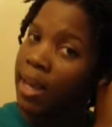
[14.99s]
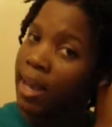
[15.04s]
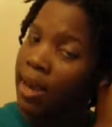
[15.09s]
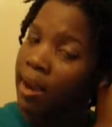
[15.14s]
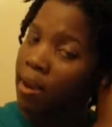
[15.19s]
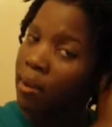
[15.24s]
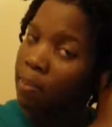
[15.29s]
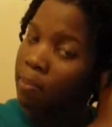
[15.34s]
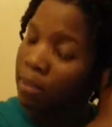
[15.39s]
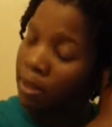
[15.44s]

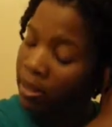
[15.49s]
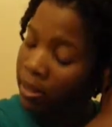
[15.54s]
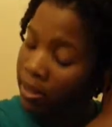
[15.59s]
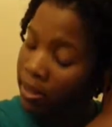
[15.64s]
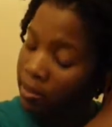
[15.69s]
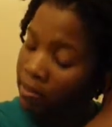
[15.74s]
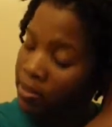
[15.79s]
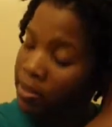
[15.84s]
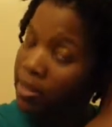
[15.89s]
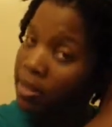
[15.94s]
hair
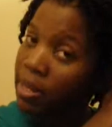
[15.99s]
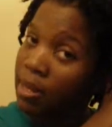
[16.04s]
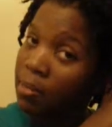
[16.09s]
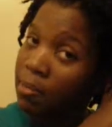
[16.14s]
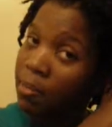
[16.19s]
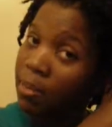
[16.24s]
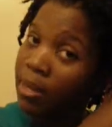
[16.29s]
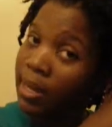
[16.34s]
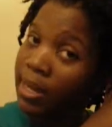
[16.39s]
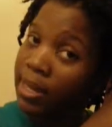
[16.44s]
clips
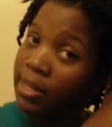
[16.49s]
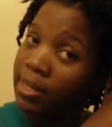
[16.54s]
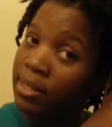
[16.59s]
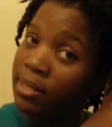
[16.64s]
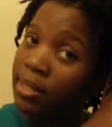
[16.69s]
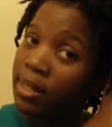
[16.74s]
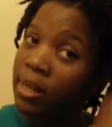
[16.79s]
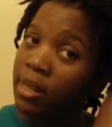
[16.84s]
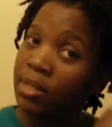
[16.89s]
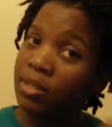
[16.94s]
in place